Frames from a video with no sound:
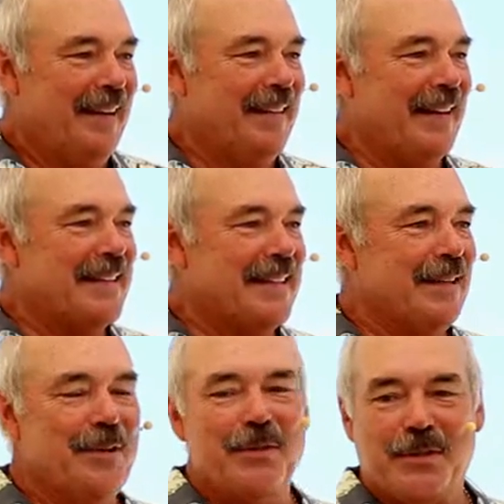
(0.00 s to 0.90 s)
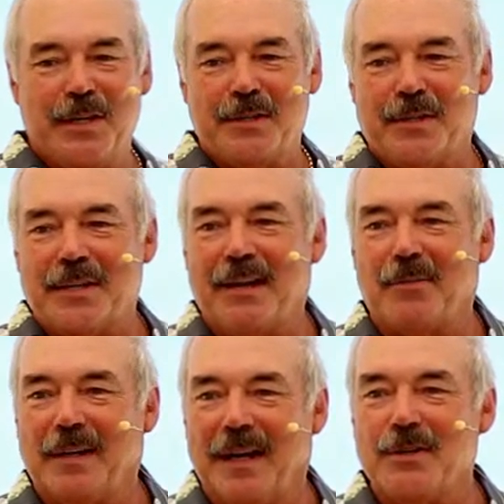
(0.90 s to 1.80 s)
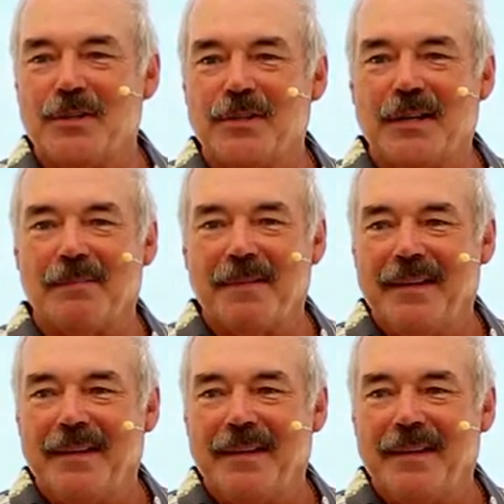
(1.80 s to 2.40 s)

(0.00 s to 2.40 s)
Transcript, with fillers: that uh, you and Jesus had a relationship?